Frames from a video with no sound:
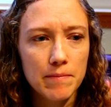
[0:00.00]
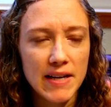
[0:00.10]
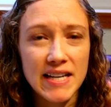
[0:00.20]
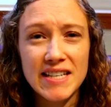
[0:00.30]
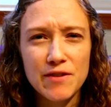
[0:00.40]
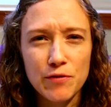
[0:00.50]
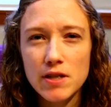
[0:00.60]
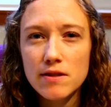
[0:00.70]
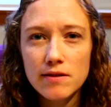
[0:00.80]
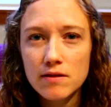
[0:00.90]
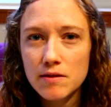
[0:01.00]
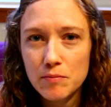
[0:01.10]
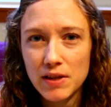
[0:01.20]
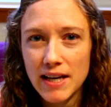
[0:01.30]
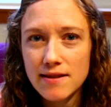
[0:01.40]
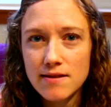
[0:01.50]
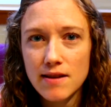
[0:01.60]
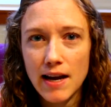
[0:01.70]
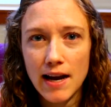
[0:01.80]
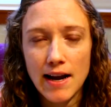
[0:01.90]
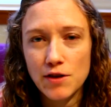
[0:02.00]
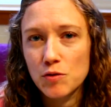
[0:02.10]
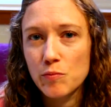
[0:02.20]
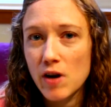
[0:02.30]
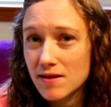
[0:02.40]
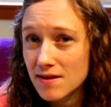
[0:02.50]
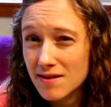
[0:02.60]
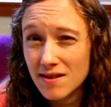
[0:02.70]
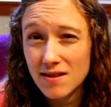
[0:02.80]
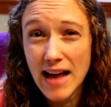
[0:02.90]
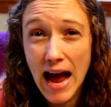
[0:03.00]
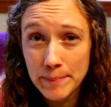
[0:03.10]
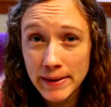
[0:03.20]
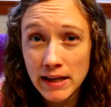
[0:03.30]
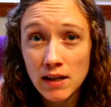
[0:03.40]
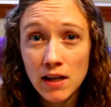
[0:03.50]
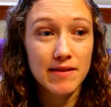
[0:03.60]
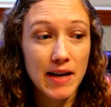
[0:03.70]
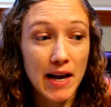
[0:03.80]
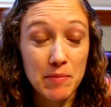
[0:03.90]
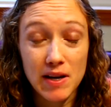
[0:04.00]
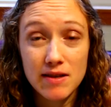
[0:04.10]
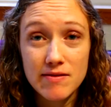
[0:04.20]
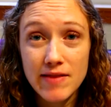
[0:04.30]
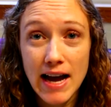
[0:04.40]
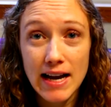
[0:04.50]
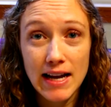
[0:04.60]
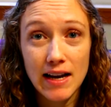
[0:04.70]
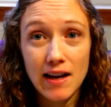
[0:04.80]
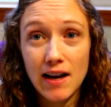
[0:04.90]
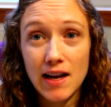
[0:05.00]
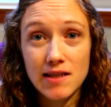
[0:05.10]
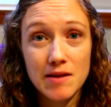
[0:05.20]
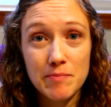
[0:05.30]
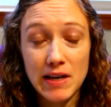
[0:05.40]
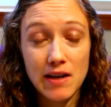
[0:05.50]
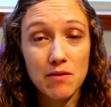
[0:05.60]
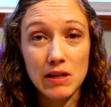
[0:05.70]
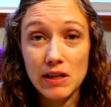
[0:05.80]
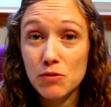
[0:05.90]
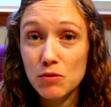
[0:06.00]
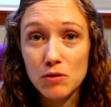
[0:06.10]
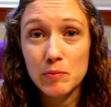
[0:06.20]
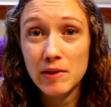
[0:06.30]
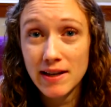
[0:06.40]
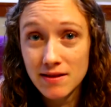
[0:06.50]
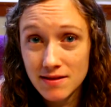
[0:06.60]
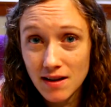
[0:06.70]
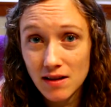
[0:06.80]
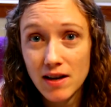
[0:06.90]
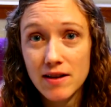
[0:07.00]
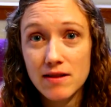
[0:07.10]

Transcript: indifferent place, and natural processes happen, and because of that, it ends up being a really cruel place a lot